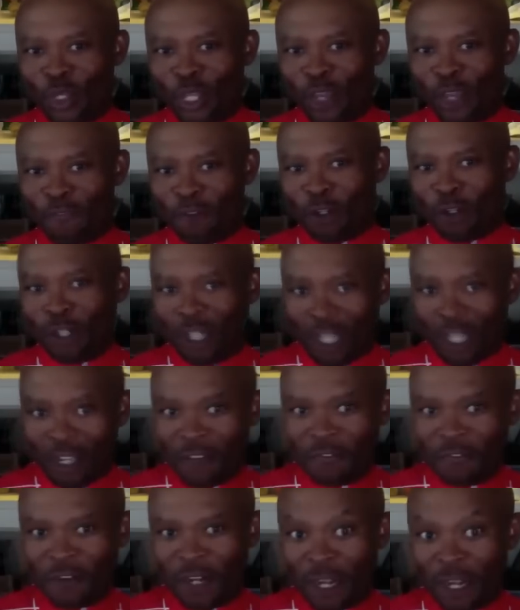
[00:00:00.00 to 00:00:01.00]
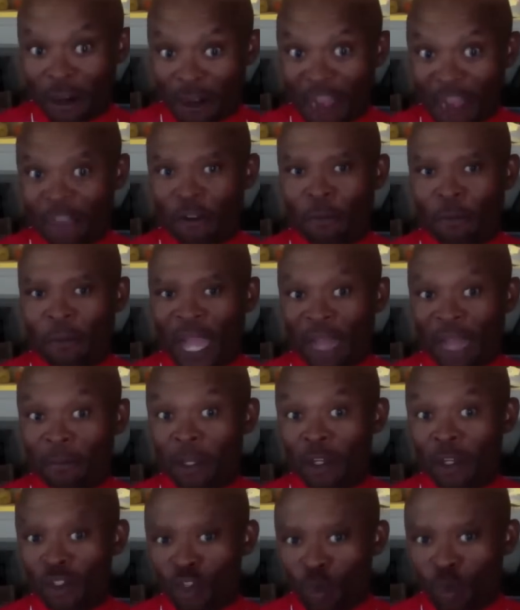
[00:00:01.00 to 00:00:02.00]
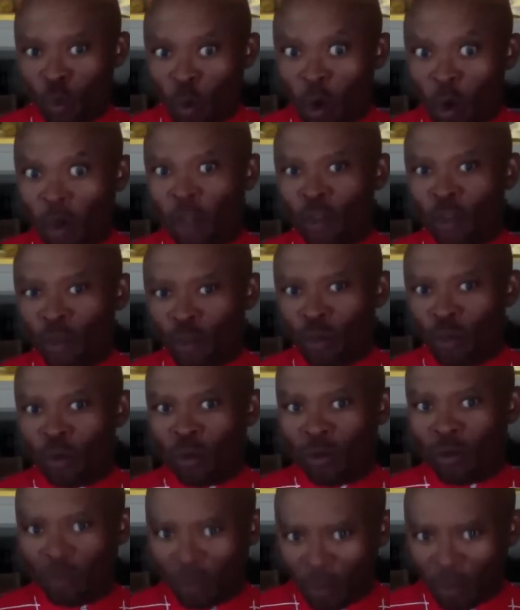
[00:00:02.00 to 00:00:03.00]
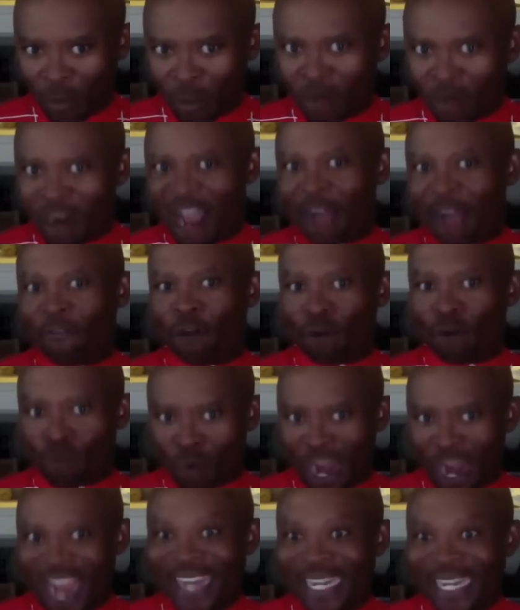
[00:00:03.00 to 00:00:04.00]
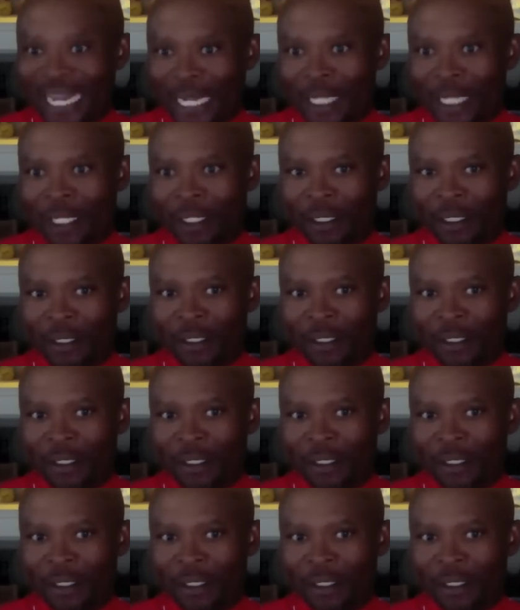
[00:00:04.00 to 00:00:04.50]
if you're looking for a gravel bike because you want to do gravel riding,